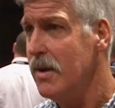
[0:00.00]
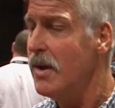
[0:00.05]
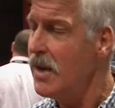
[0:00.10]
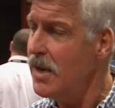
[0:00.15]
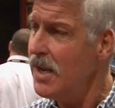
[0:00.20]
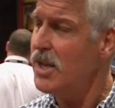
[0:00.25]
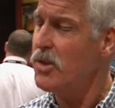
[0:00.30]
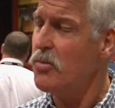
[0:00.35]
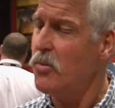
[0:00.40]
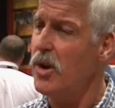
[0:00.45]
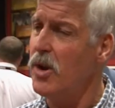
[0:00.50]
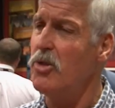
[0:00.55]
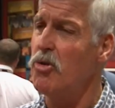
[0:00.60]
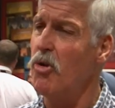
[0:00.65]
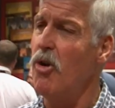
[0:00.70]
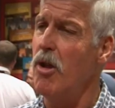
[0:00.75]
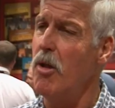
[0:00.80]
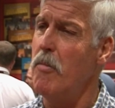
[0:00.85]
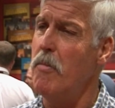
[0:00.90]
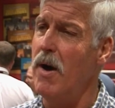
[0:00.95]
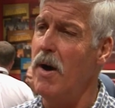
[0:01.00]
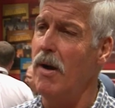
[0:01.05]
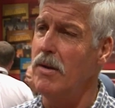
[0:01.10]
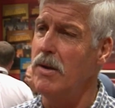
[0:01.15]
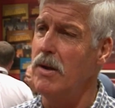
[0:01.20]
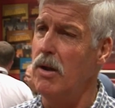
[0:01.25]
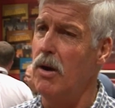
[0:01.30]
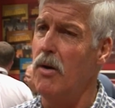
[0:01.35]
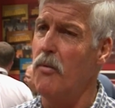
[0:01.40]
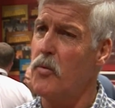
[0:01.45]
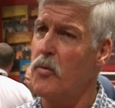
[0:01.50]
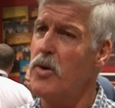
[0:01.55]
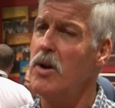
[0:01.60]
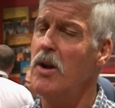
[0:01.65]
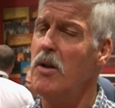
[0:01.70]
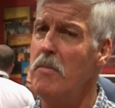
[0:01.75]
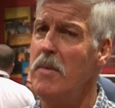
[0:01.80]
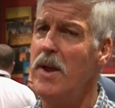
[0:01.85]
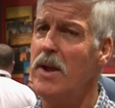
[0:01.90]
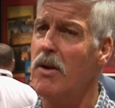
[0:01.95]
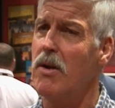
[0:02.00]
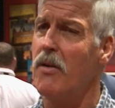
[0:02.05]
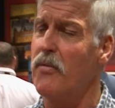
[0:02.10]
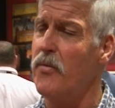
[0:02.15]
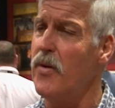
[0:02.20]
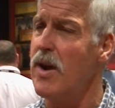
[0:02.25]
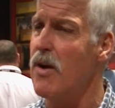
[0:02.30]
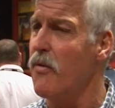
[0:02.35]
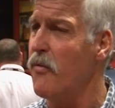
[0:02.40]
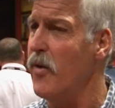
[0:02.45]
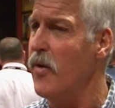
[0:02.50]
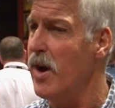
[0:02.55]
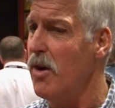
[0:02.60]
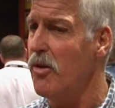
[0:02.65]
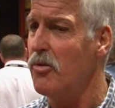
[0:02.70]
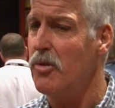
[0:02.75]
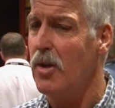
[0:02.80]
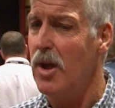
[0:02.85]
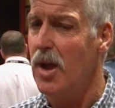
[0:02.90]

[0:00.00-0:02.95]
And that's what it's all about. You know, if we're going to make our firefighters